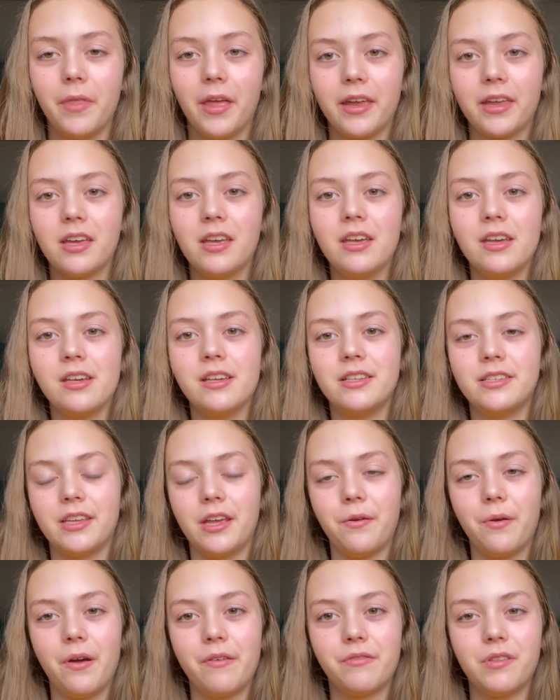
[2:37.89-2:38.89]
Like
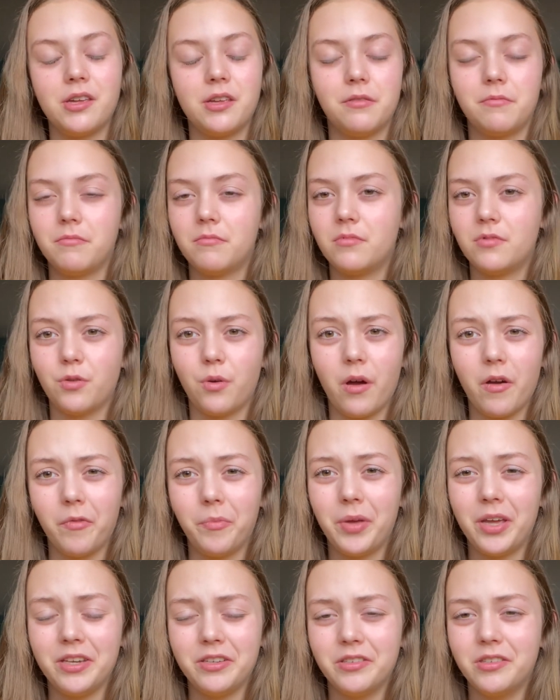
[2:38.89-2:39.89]
say you have like
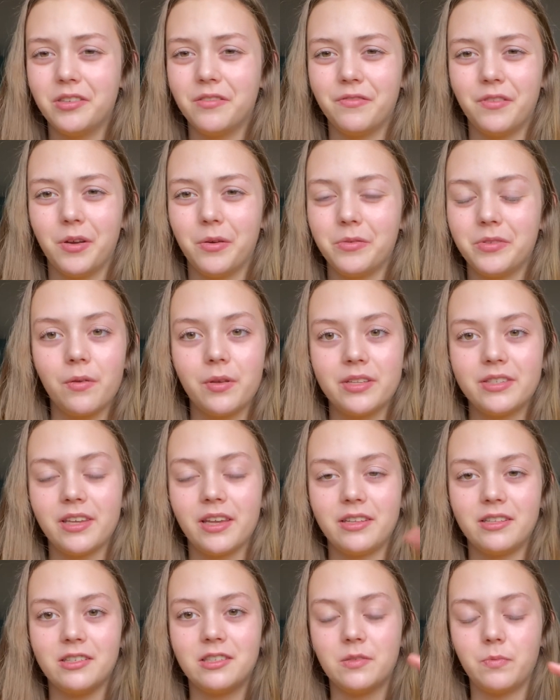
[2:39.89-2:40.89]
12 pages of notes, it's
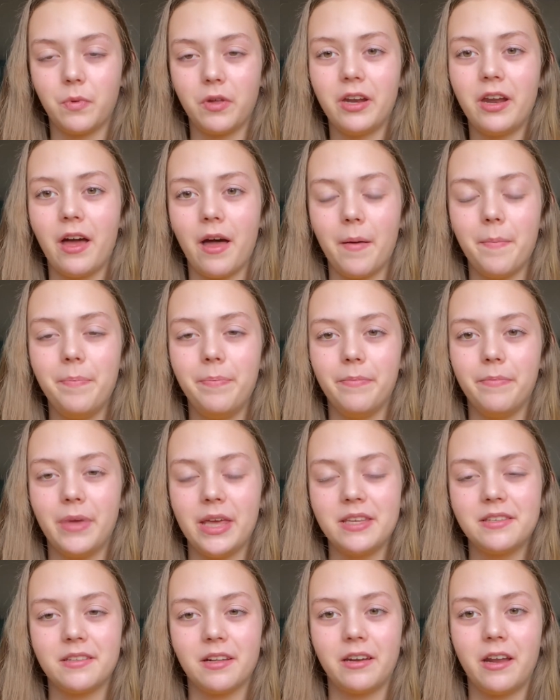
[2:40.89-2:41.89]
like to split it up
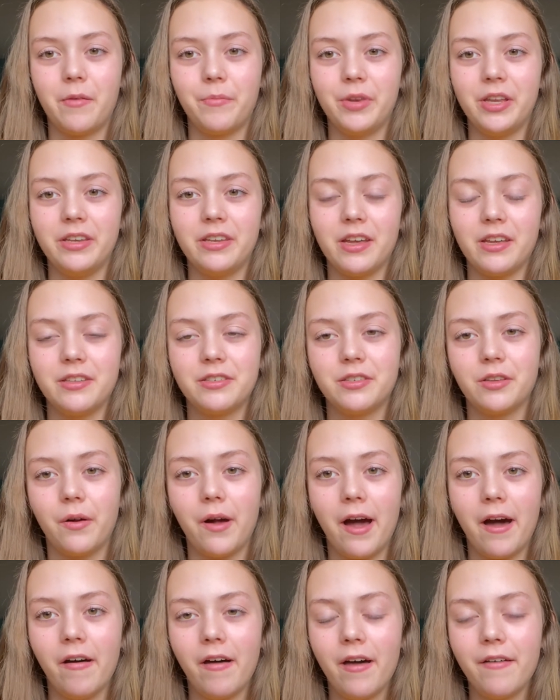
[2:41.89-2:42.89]
based on how many days. So
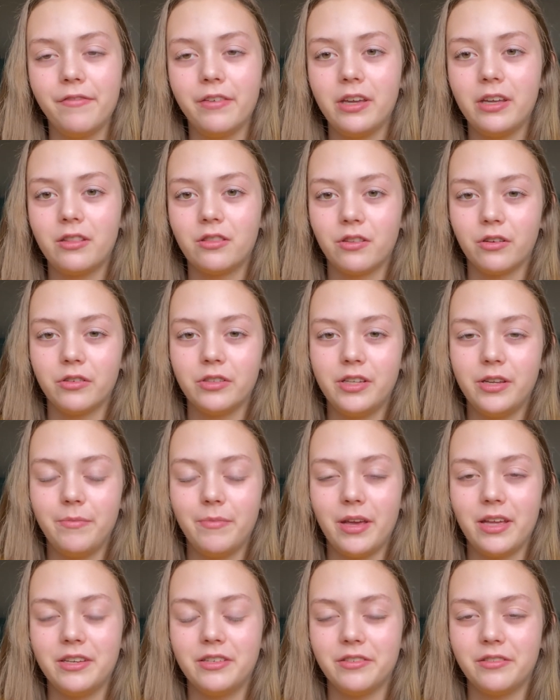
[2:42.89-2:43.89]
I'll have like
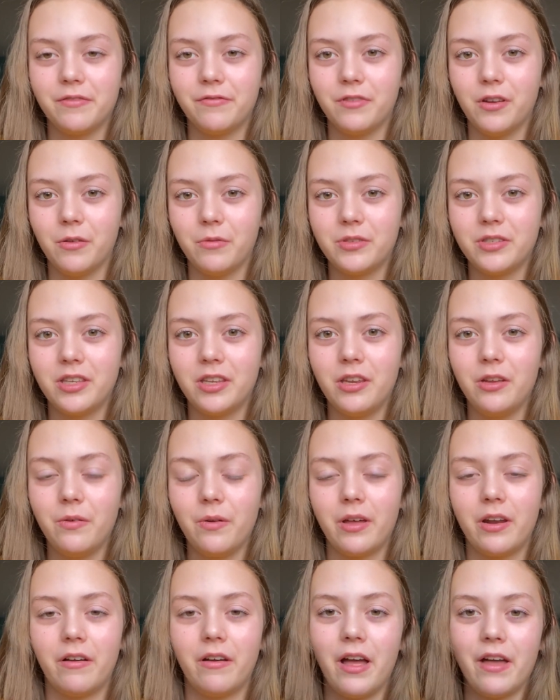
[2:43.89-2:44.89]
13 pages of notes to do,
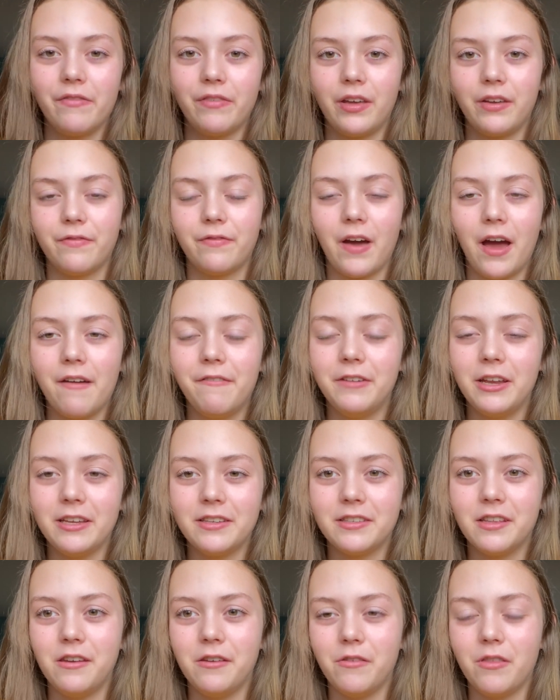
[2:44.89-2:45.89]
and I'll have like 5
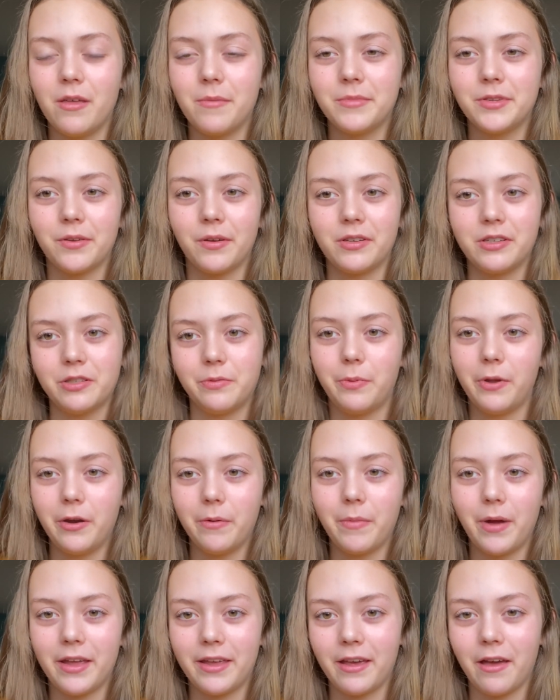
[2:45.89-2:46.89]
days to do them. So I just put it
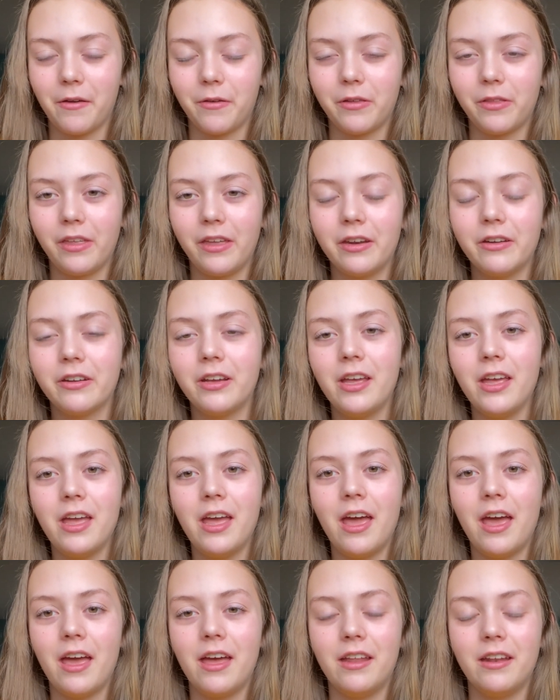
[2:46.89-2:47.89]
in my calculator
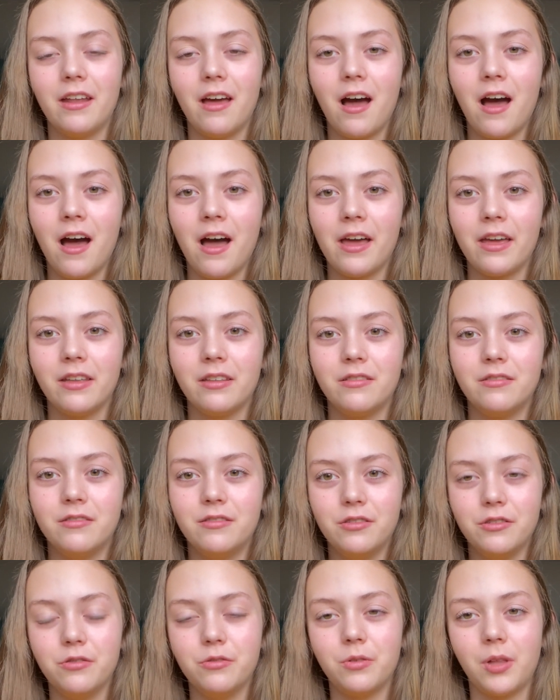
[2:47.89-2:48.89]
and I
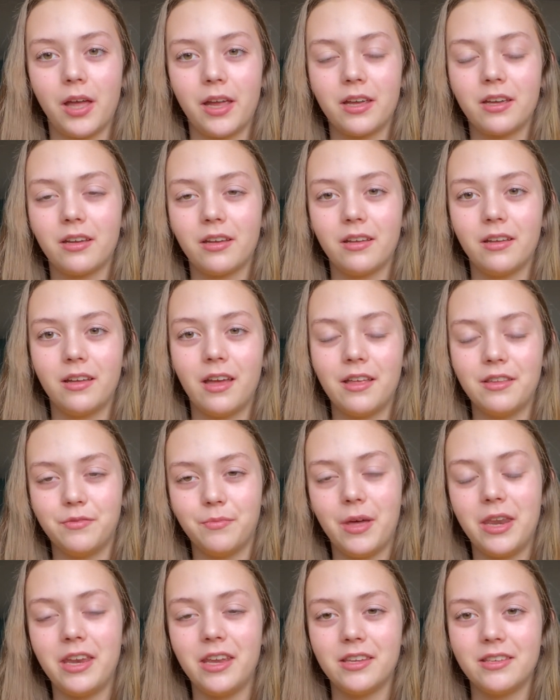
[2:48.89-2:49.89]
do like as
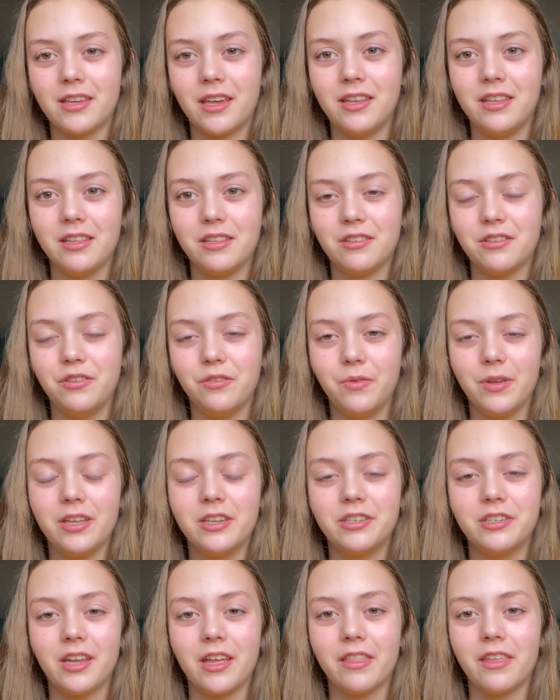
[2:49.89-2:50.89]
many as I need to do
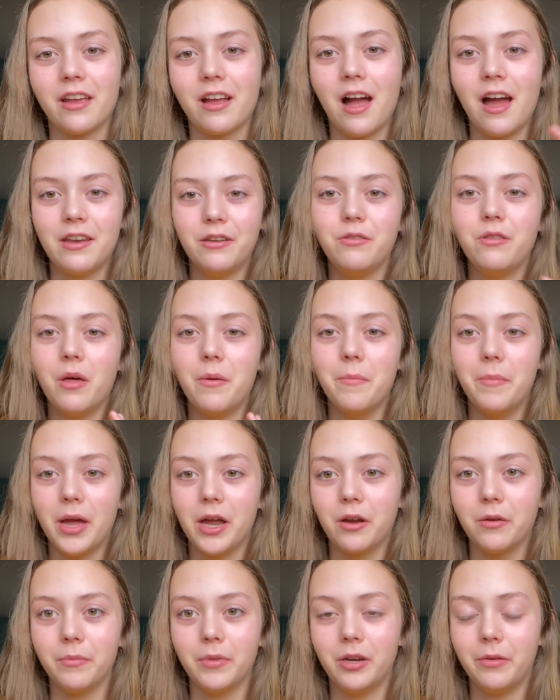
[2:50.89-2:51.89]
each day. Like I do the
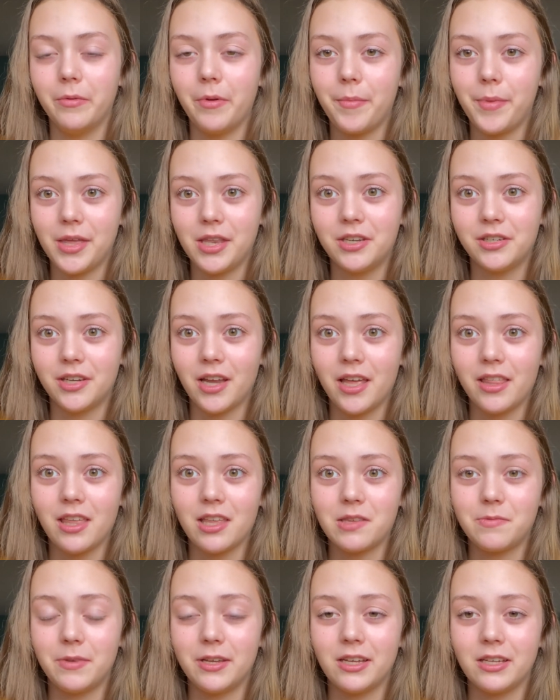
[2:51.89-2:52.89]
bare minimum each day.
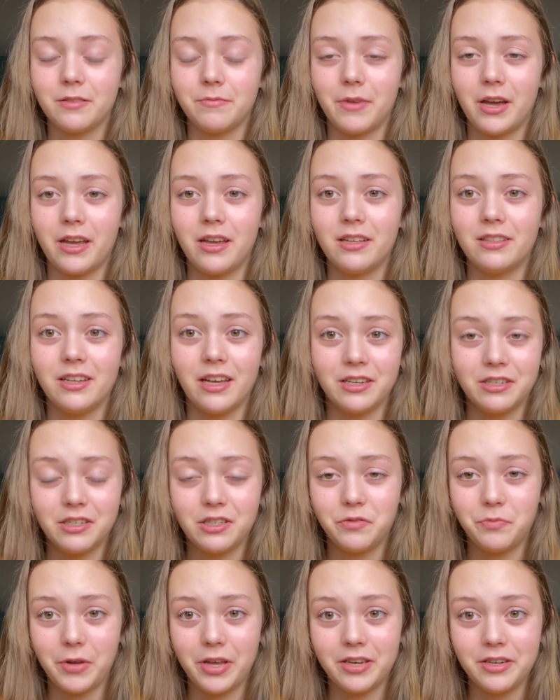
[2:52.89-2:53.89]
That's because my
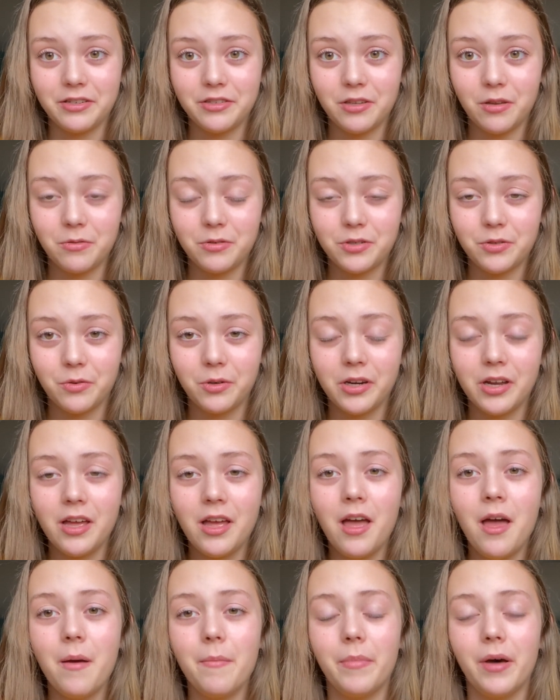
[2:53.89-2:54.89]
attention span is so short,
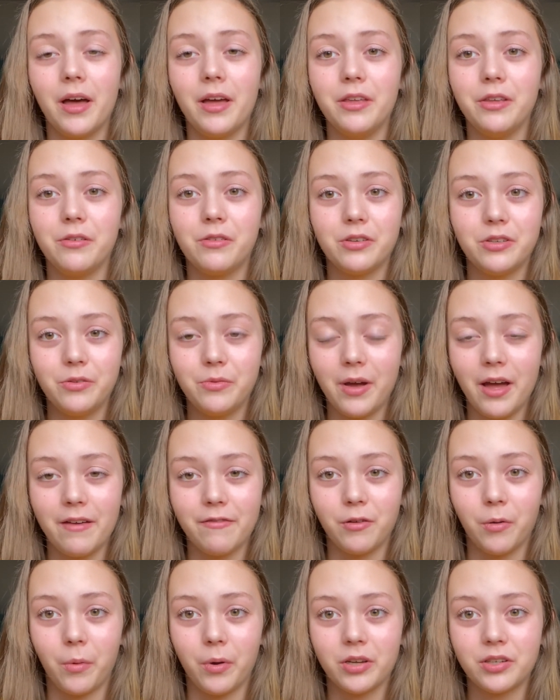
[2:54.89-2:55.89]
but you can do
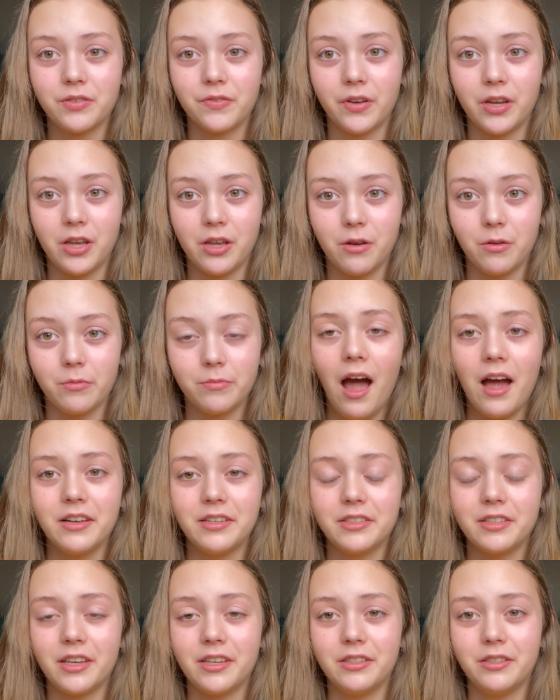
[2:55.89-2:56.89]
whatever works for you.
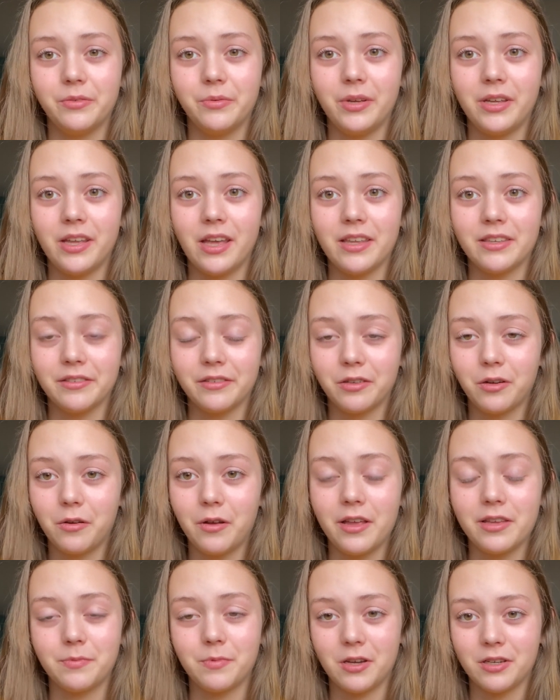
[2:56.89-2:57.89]
Just like doing as
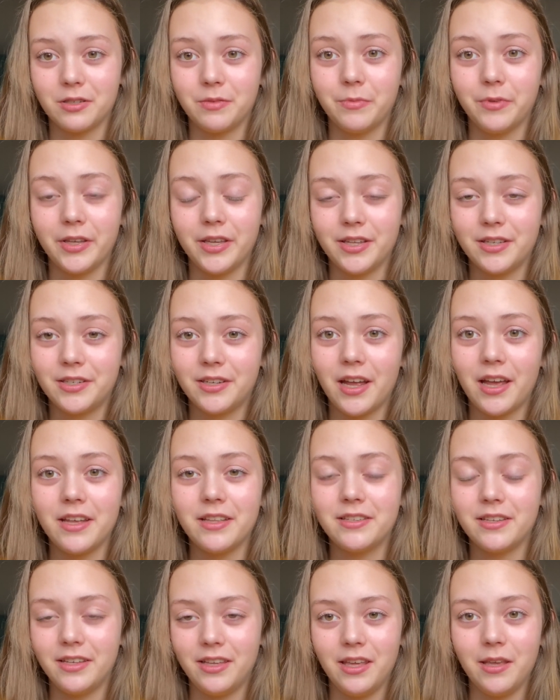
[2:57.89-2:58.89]
little as possible each day
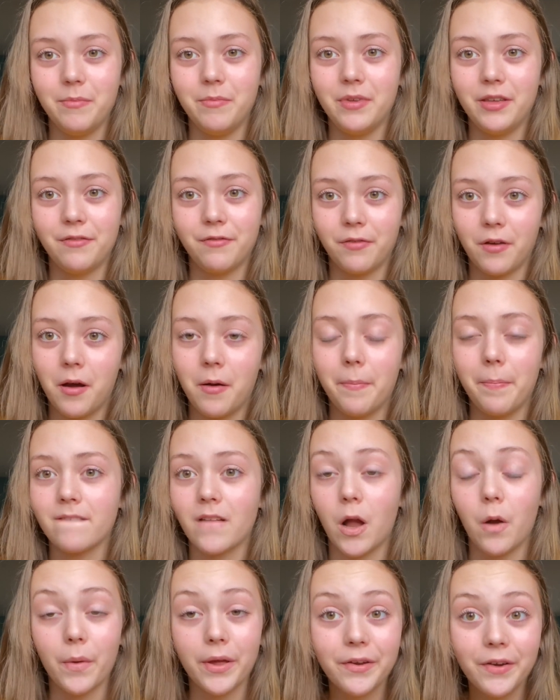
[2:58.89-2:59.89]
to keep me
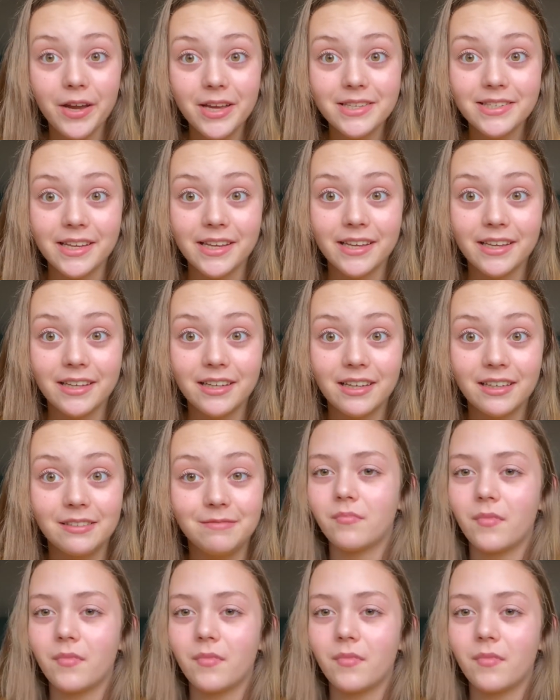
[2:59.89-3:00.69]
from going crazy.